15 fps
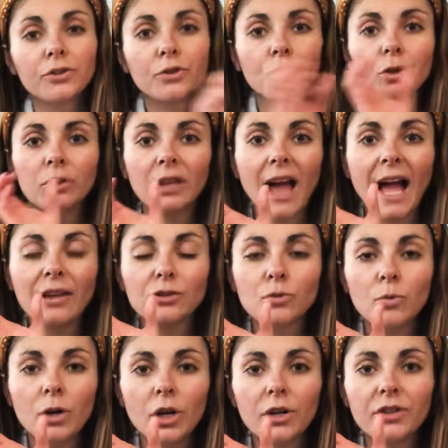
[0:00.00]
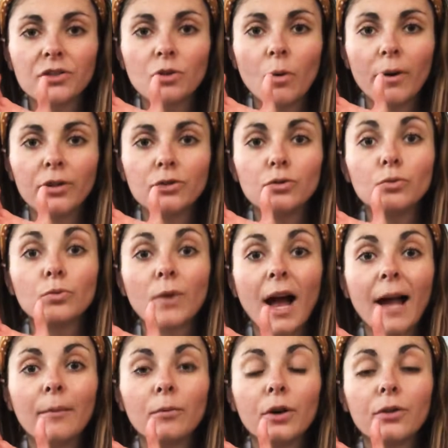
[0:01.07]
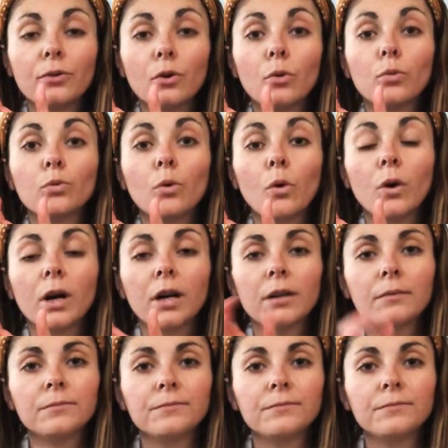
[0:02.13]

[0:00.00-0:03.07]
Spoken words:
So your last word is going to rhyme with roar.